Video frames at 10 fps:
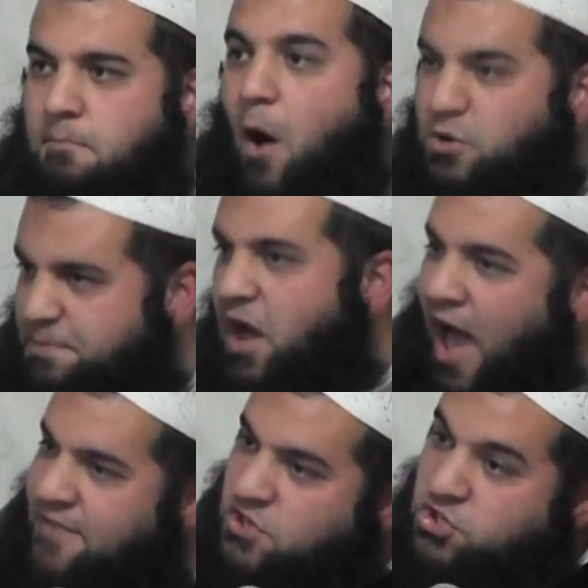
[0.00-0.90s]
But I was
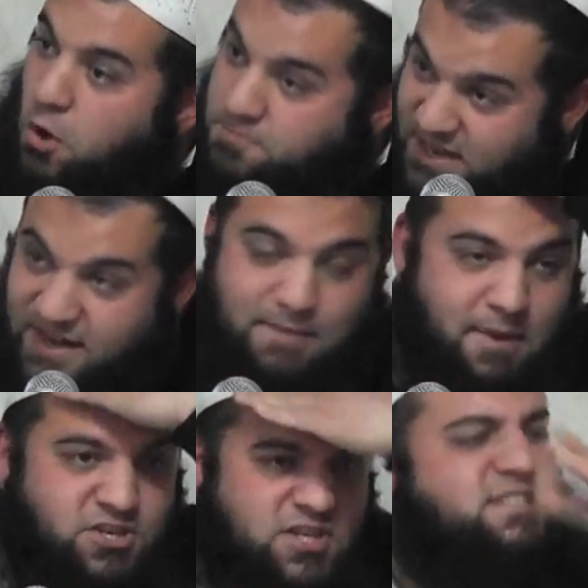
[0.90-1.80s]
behind the shops and
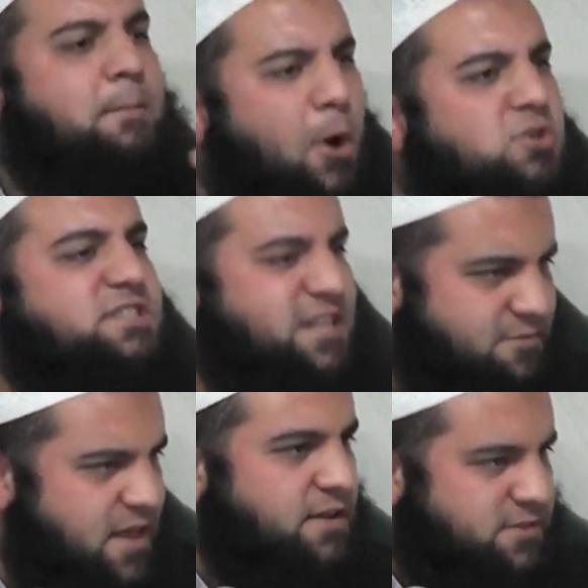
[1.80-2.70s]
he mentioned some
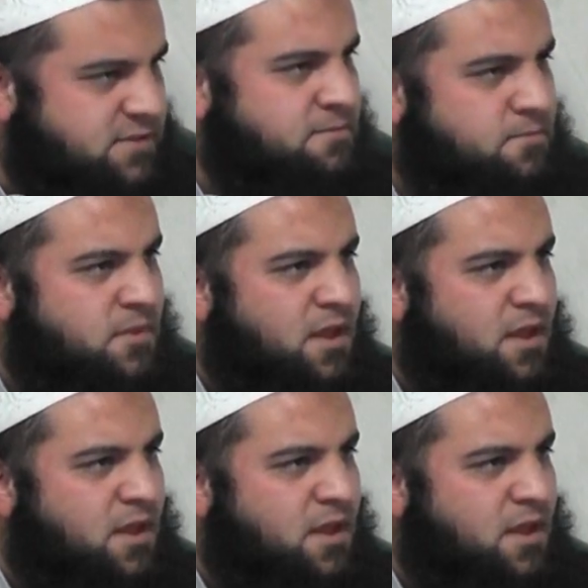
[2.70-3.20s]
positive things.